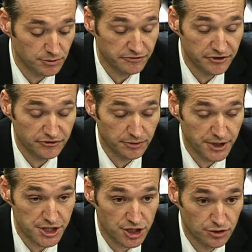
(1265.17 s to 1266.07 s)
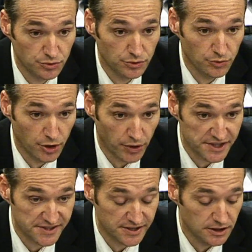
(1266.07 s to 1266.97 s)
of Information
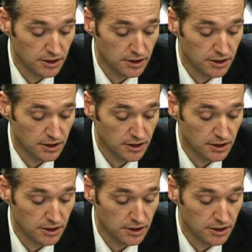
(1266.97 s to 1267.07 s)
request